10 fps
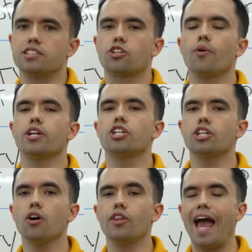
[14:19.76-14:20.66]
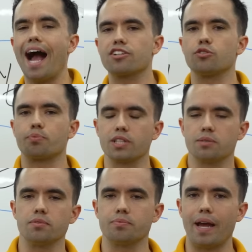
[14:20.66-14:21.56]
it's going to show the actual
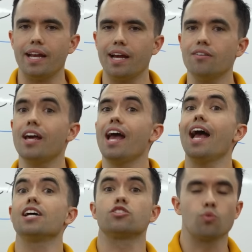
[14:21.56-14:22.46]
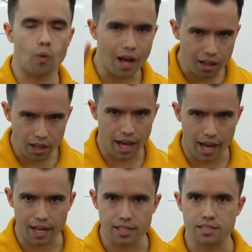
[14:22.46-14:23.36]
principal paydown as well
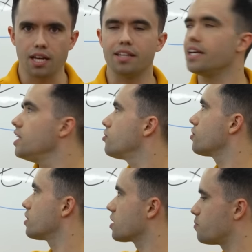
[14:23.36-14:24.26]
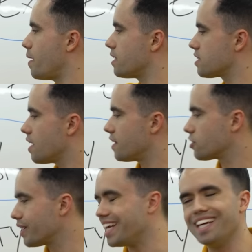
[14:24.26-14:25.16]
as the interest expense that's
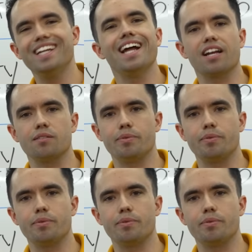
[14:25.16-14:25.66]
going in and out of the